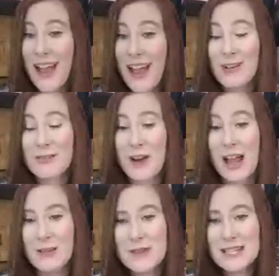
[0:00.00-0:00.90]
out of her
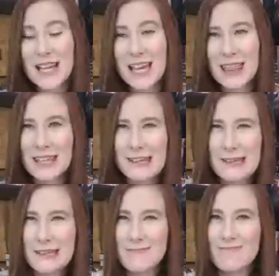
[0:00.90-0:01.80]
element, I
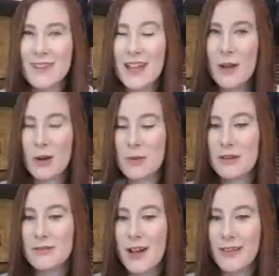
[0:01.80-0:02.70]
think it would have
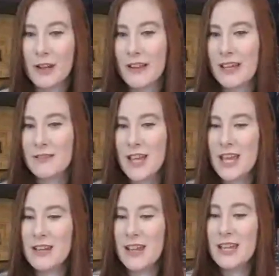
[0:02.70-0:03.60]
been a little
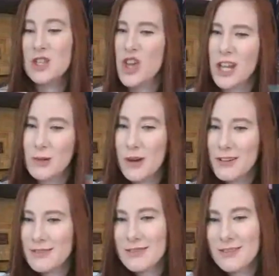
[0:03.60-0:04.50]

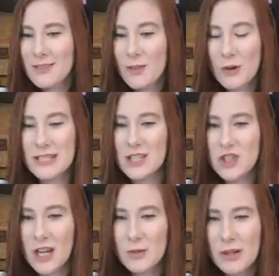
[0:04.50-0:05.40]
ingenuine or
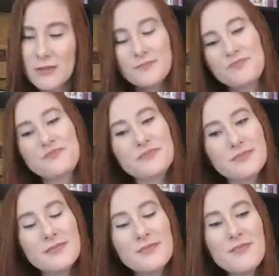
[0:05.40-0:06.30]
disgenuine.
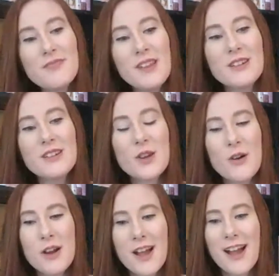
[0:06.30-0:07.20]

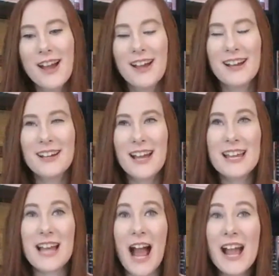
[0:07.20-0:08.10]
So
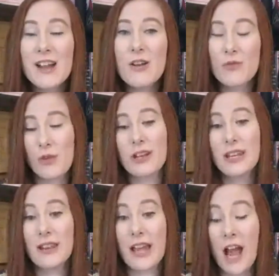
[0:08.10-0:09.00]
I
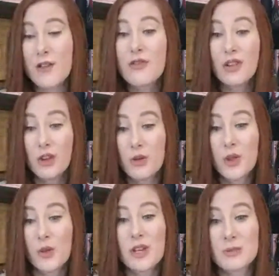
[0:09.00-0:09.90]
really like I flew
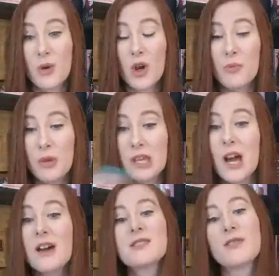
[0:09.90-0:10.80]
through this book
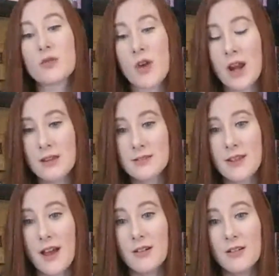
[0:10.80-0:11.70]
because of the writing
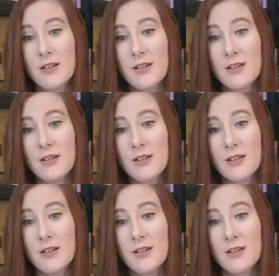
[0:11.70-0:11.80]
style,